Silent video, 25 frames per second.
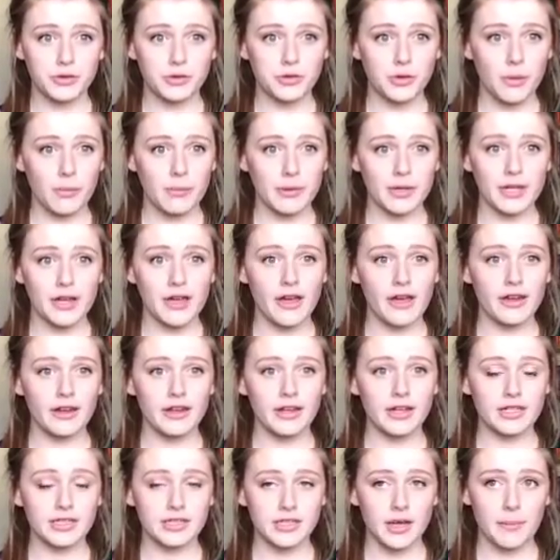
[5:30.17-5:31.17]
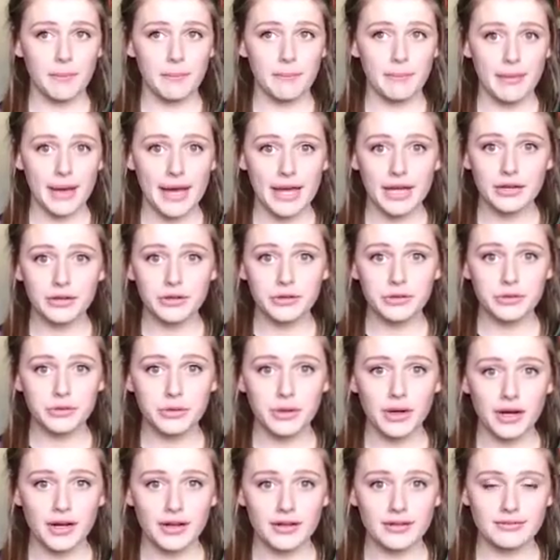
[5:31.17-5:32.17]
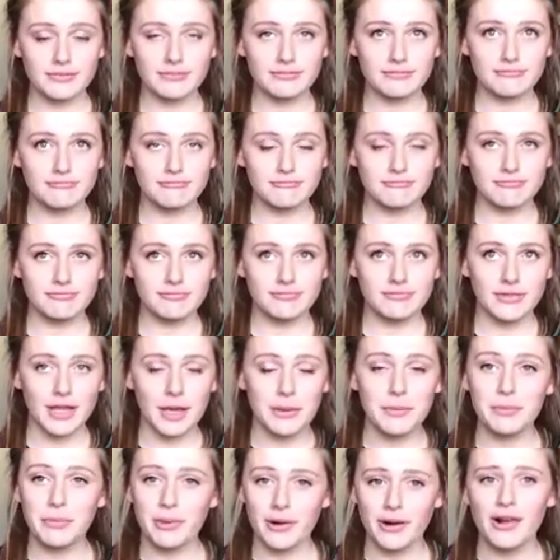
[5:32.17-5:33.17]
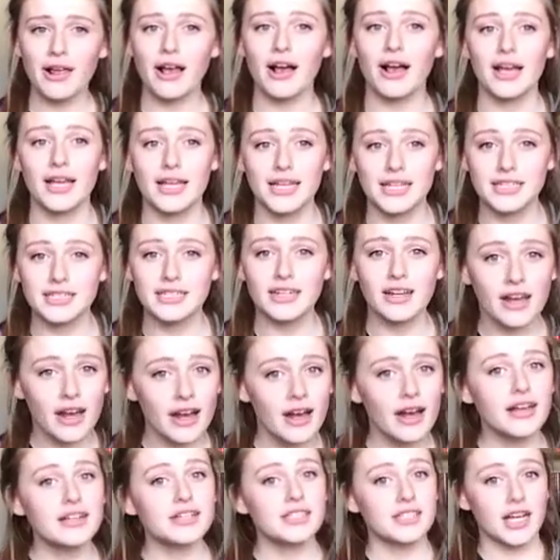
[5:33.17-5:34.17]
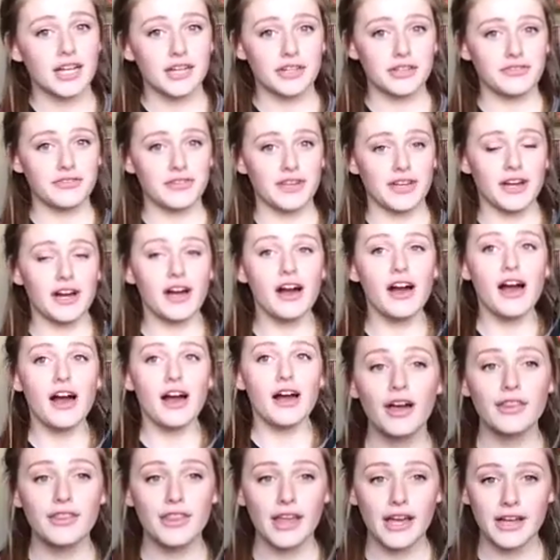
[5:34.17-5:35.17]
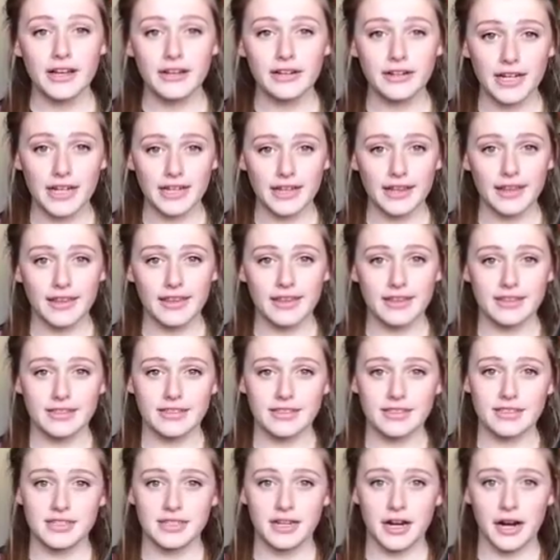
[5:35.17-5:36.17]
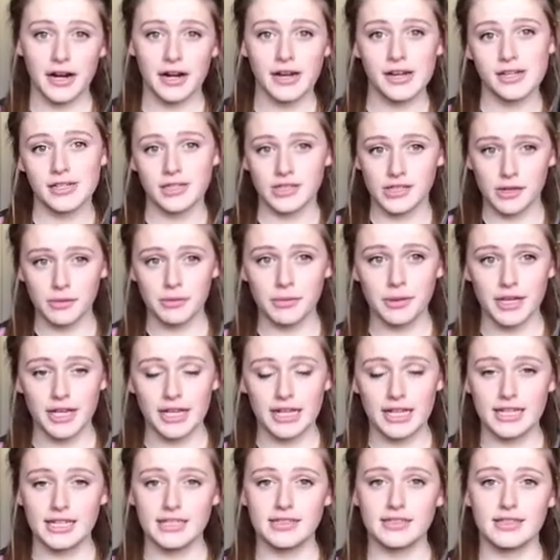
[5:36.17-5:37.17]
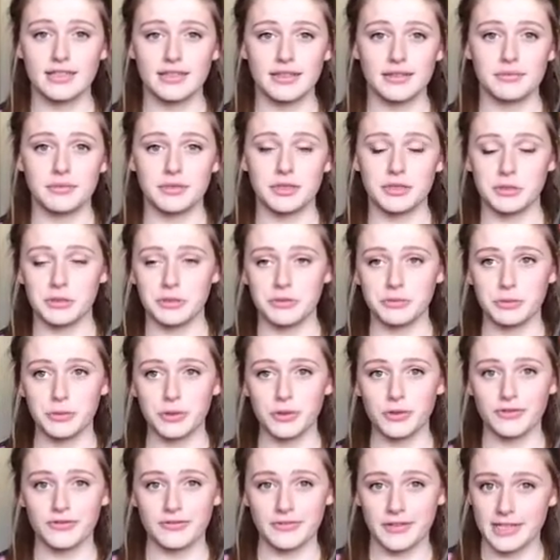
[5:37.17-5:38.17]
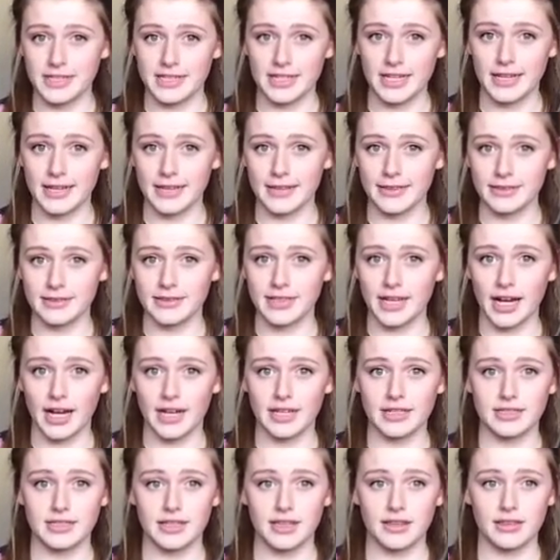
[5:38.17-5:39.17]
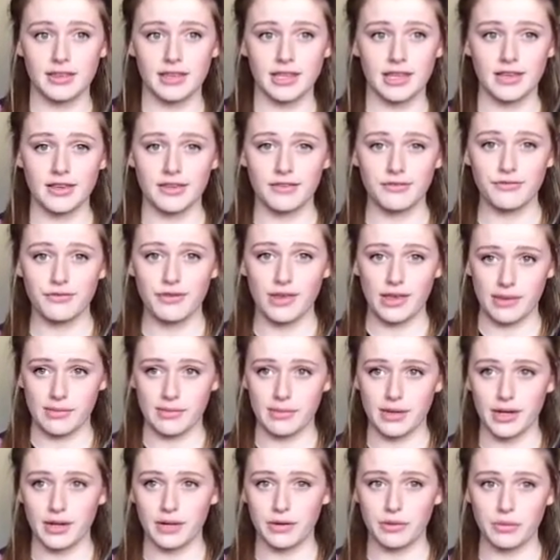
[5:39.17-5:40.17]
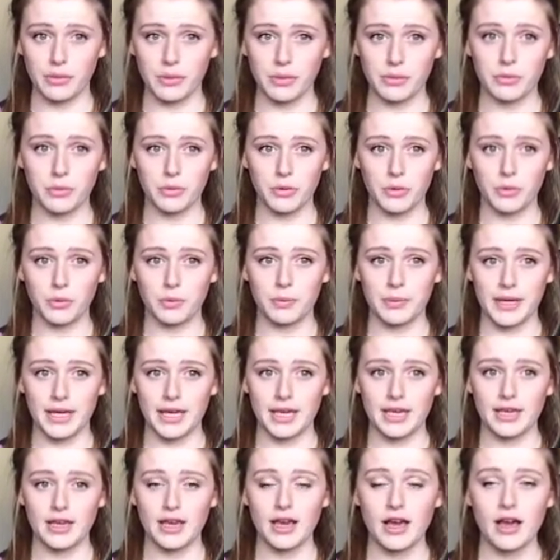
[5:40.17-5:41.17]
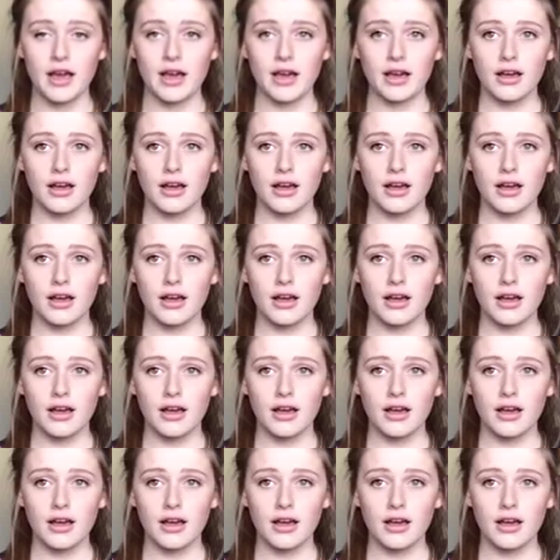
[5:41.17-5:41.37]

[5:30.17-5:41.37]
dominant male implied shadow figure. They agreed that this stereotypically seemed more fitting, that the female will be